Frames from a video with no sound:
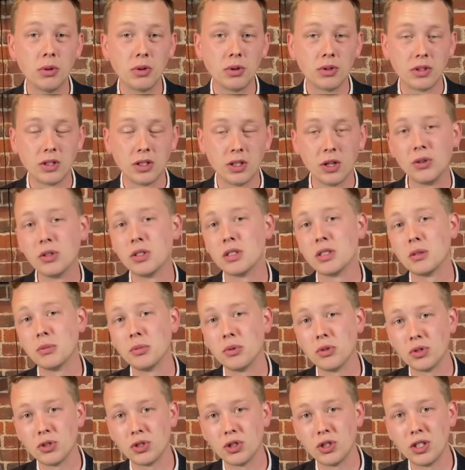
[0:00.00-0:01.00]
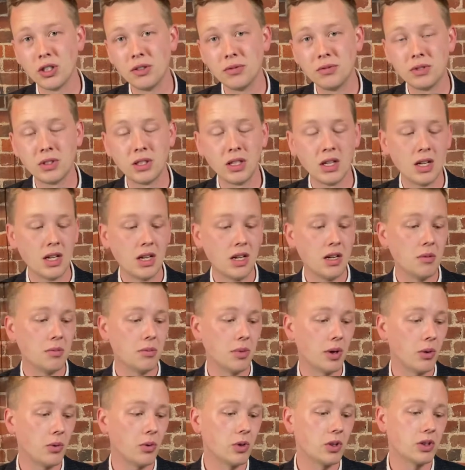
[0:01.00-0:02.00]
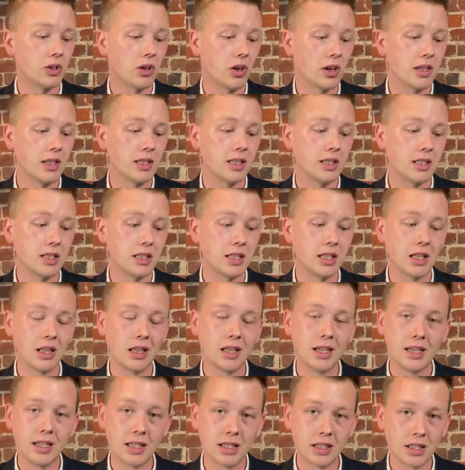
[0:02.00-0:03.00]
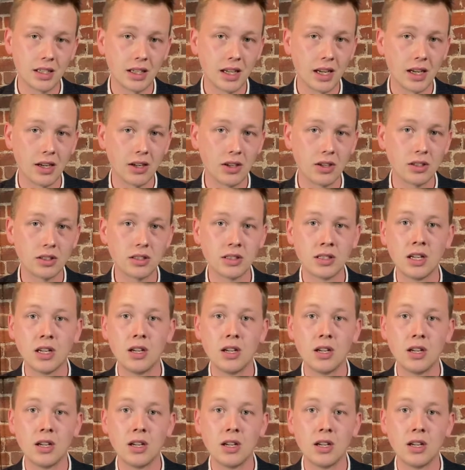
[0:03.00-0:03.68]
noticeable shift, but we're starting to see lead indicators